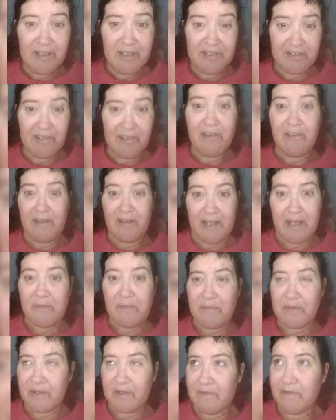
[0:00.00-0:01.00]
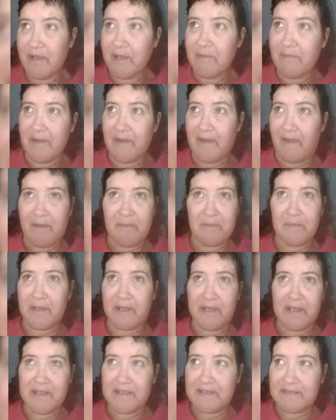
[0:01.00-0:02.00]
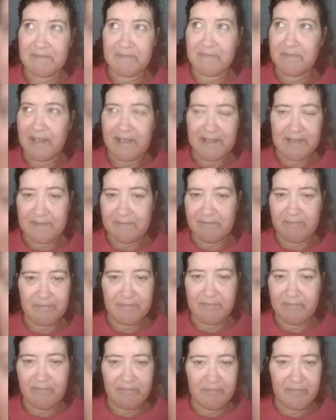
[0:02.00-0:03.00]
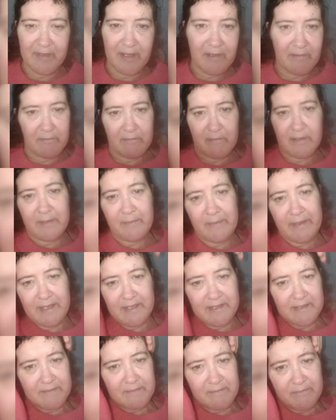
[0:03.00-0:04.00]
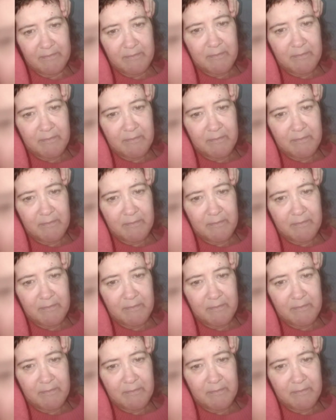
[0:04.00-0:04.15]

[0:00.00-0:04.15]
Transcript: slowly improving with that, but it's still, I mean, it's